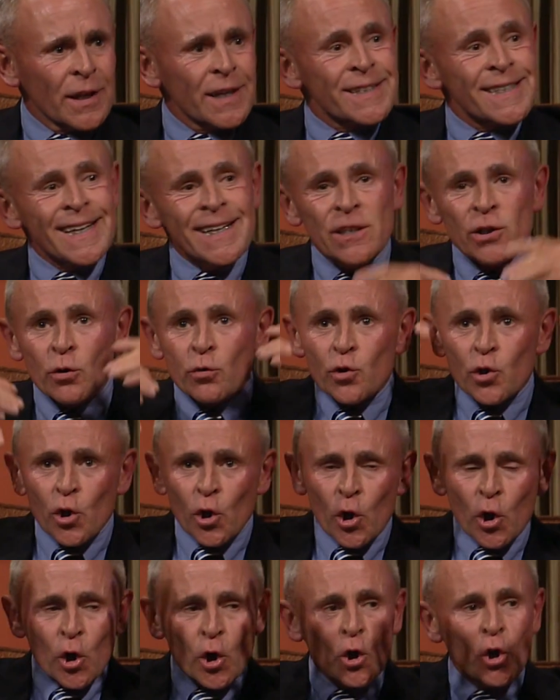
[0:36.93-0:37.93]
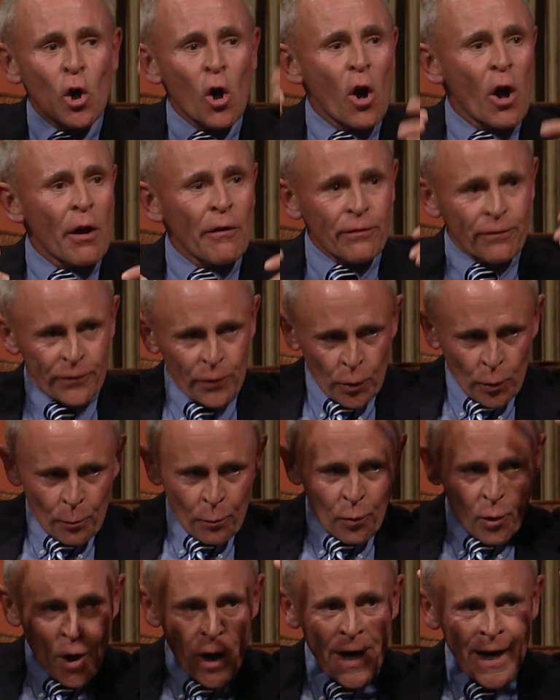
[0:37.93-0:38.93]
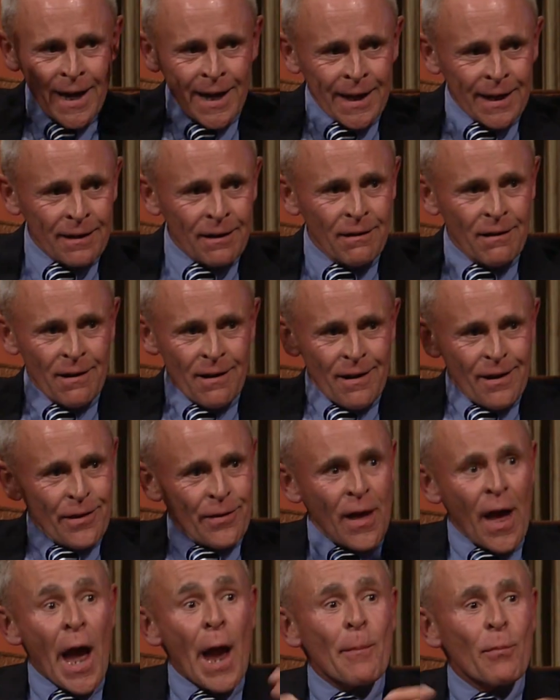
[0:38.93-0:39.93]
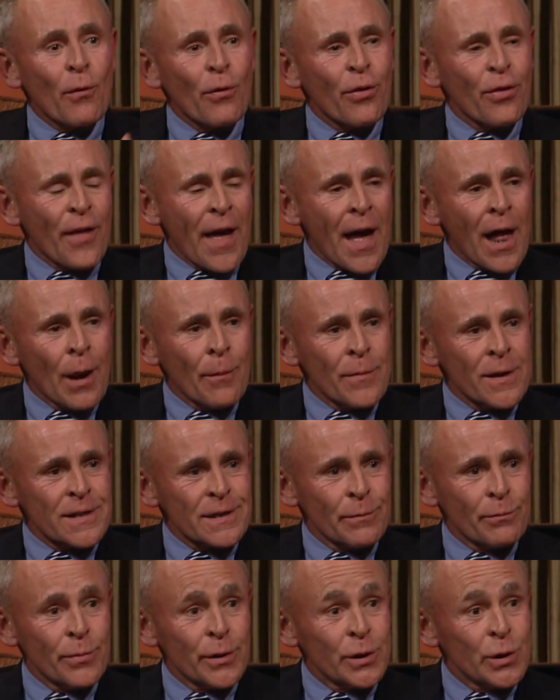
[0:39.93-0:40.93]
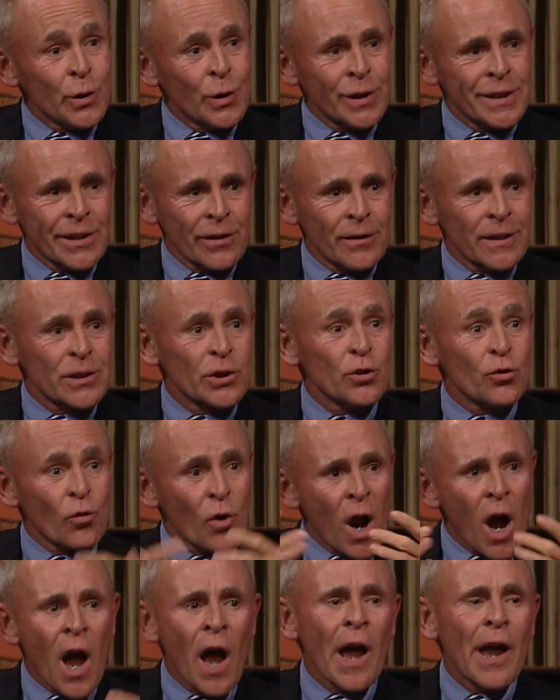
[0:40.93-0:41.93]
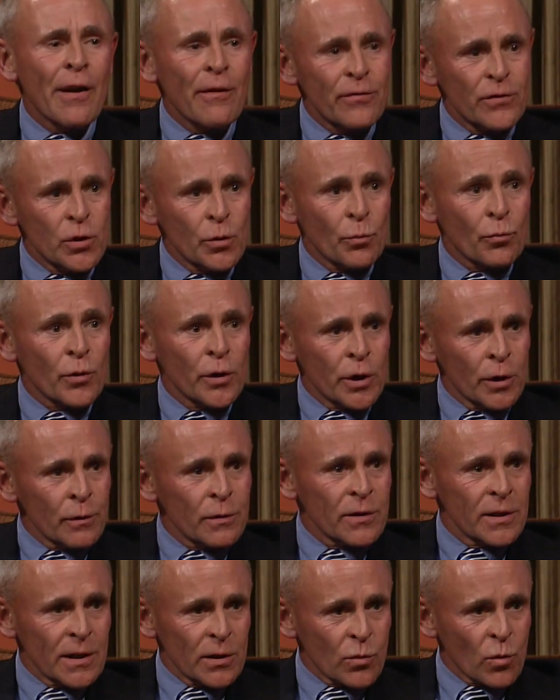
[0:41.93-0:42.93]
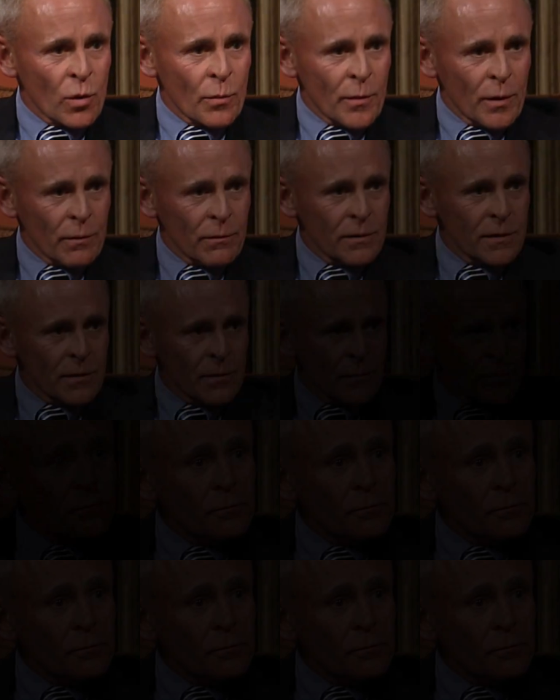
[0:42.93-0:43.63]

It tends to turn off your brain, the hypothalamus and pituitary's drive to produce these hormones.